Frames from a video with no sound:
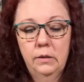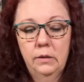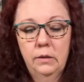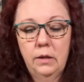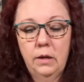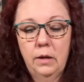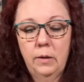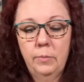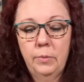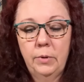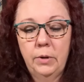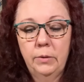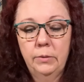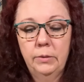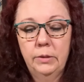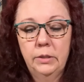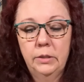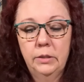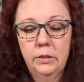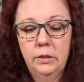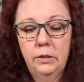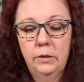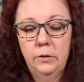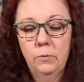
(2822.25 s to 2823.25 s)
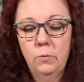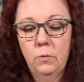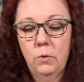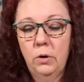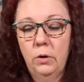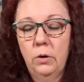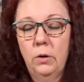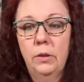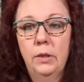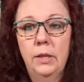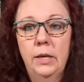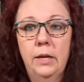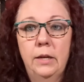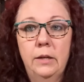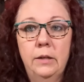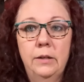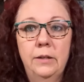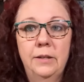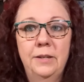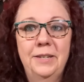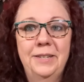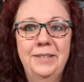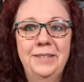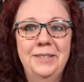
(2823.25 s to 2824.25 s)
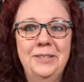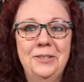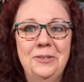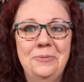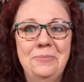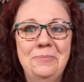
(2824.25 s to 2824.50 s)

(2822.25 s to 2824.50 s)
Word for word: I probably just need to work on that.